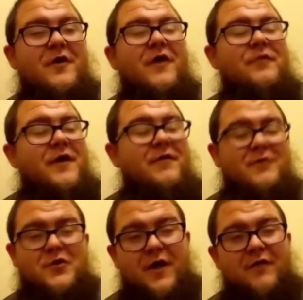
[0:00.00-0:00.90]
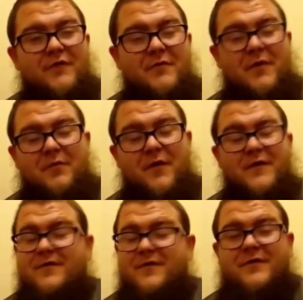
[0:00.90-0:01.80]
off ever driving my
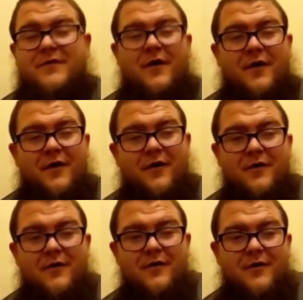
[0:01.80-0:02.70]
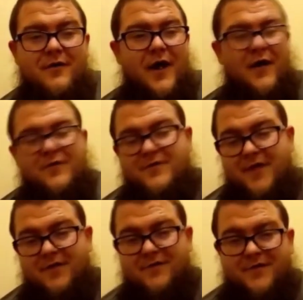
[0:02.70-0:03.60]
personal car outside
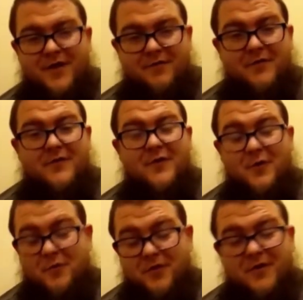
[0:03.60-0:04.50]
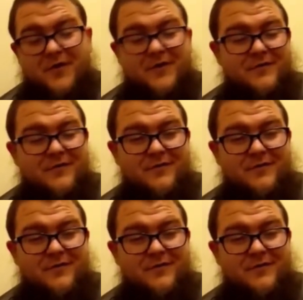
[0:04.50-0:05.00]
of the state of Oklahoma again.